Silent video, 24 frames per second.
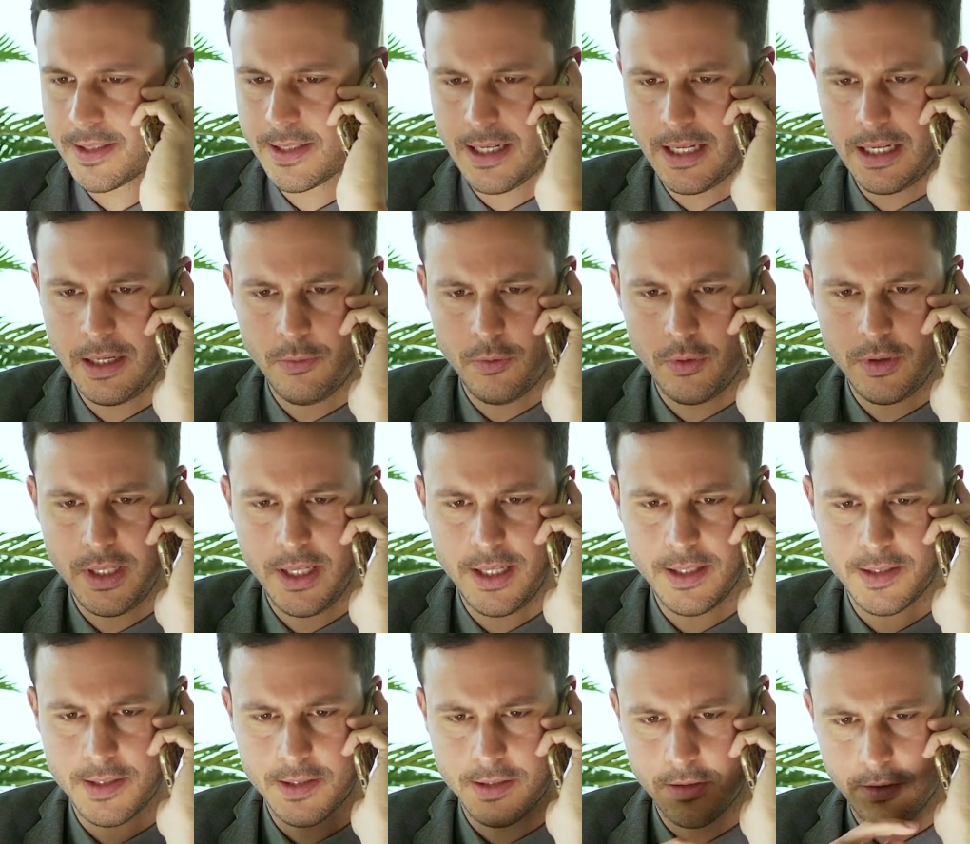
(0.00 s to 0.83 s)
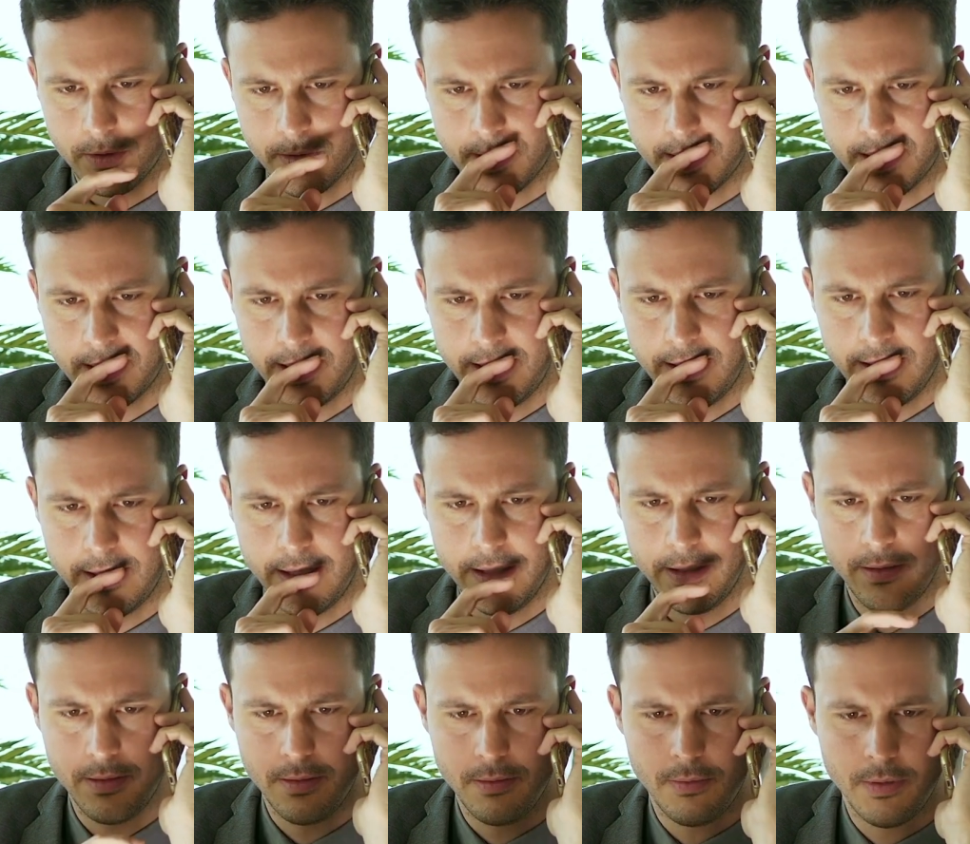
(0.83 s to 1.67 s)
Just double down on
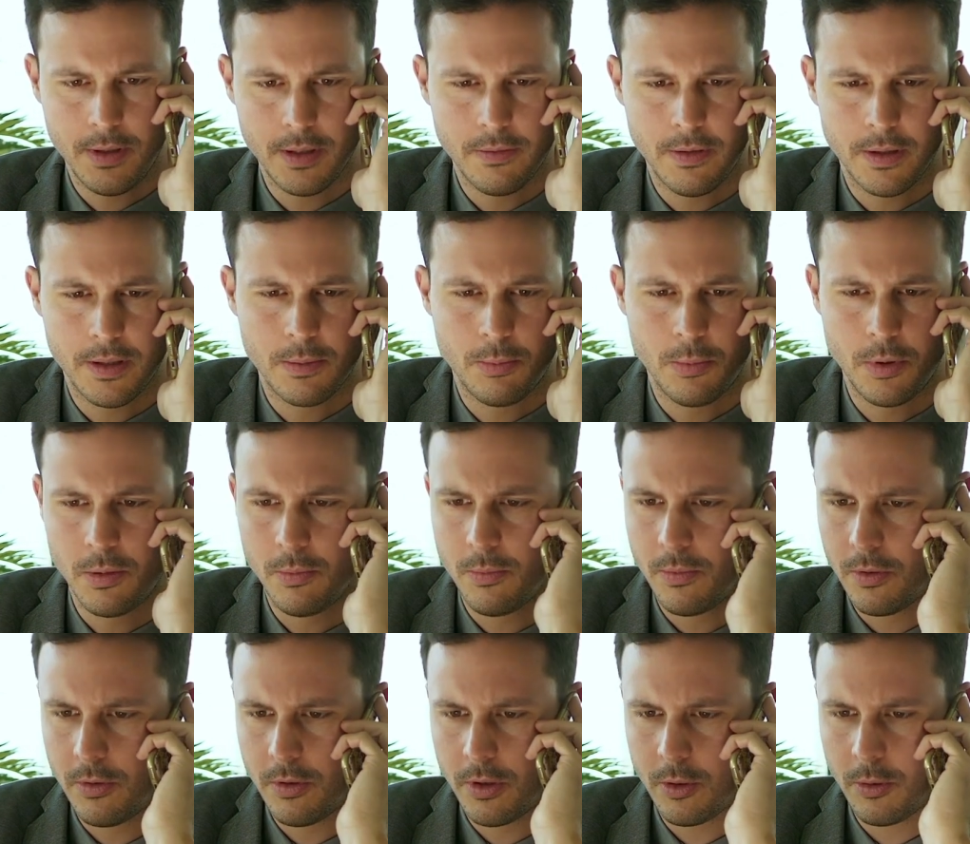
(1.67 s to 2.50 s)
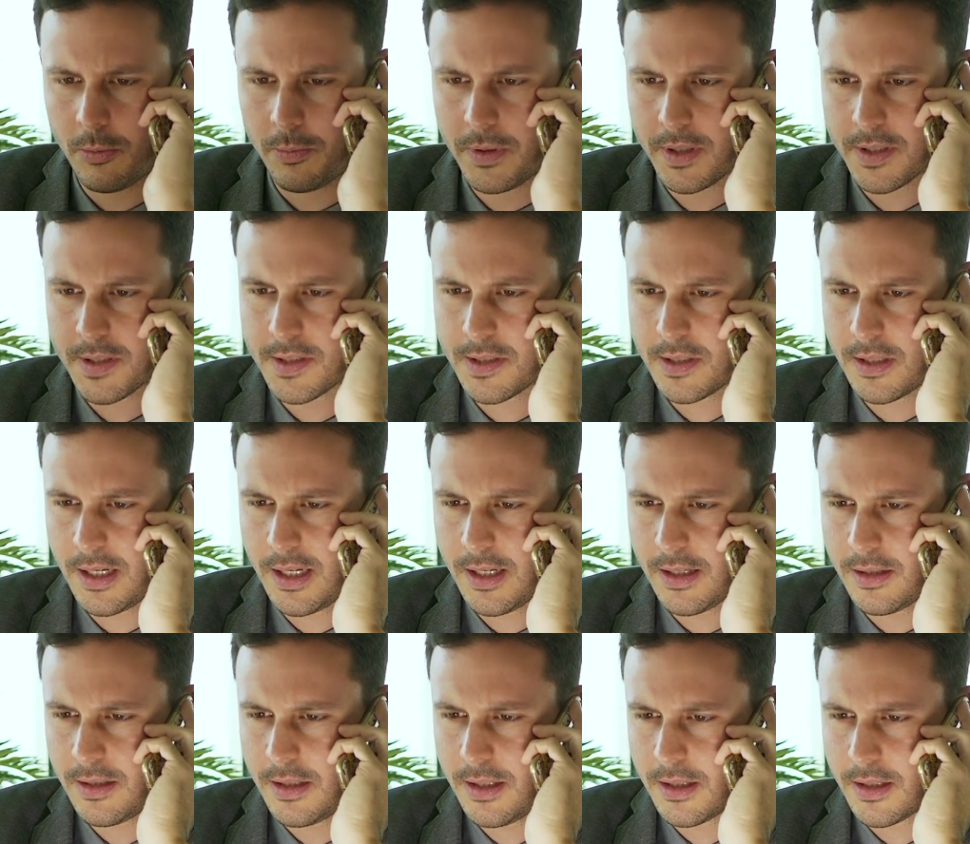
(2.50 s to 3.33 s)
sales. And you say, you know what, I'm gonna focus
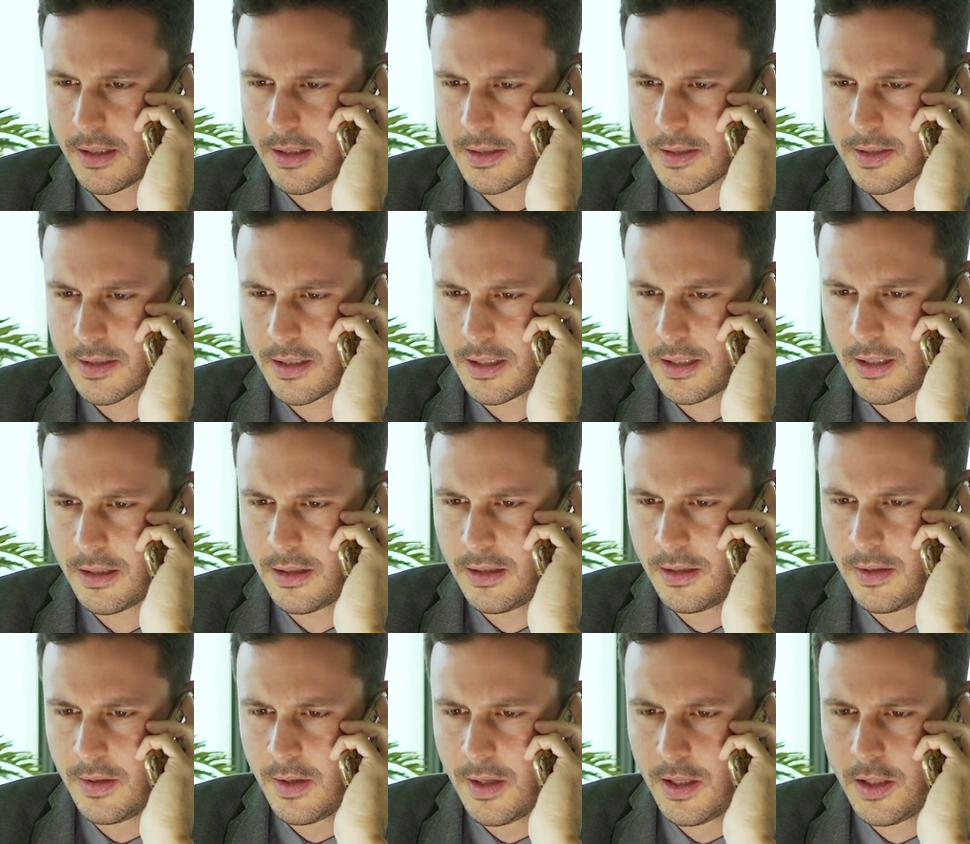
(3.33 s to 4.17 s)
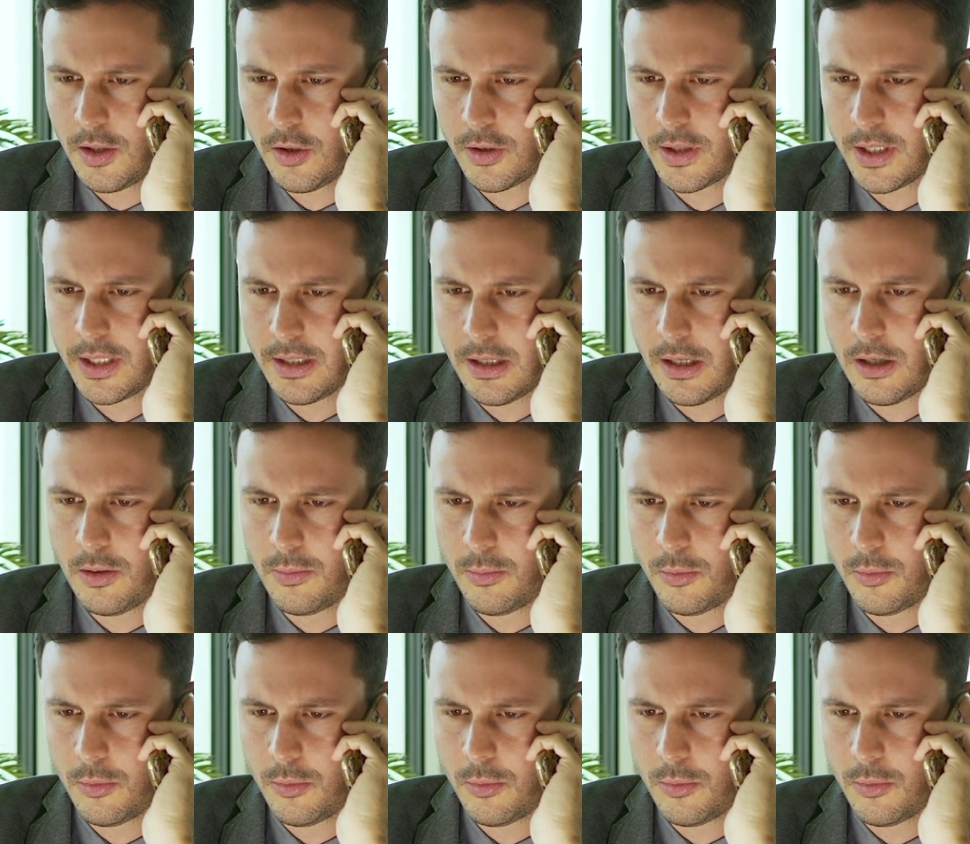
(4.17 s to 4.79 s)
on marketing, I'm gonna focus on